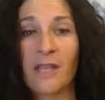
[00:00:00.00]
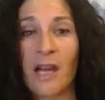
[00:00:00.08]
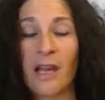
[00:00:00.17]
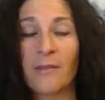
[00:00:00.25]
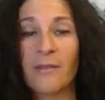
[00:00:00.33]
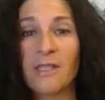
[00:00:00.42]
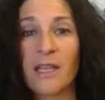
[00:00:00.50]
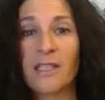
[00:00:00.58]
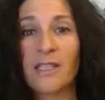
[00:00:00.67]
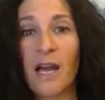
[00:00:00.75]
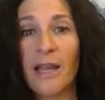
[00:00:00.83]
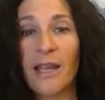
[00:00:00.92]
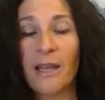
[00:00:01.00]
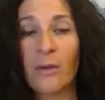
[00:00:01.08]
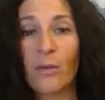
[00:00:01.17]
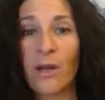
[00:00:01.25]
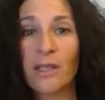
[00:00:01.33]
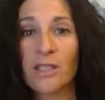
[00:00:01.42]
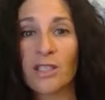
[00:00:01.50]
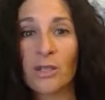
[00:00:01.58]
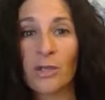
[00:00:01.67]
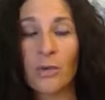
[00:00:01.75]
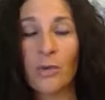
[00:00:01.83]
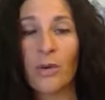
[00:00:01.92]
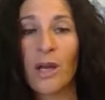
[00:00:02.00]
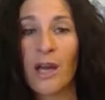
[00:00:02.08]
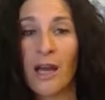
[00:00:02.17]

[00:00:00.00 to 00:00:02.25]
of times a diet was to